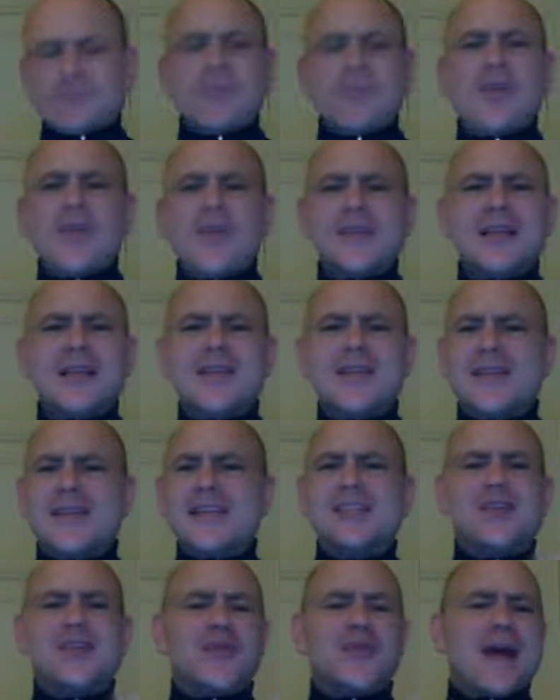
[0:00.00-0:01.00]
this kind of
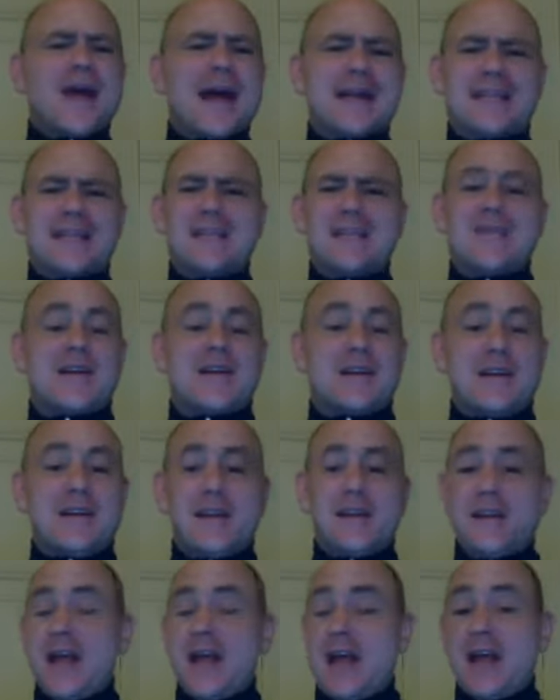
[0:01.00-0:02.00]
interactive
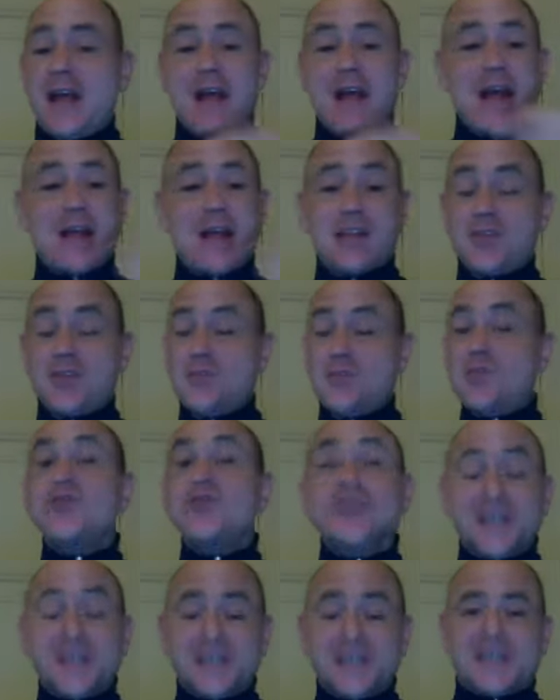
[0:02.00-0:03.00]
and
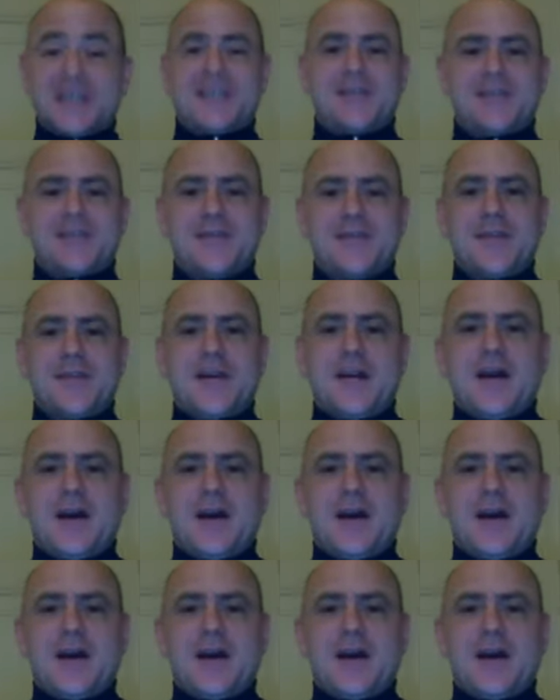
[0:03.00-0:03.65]
communicative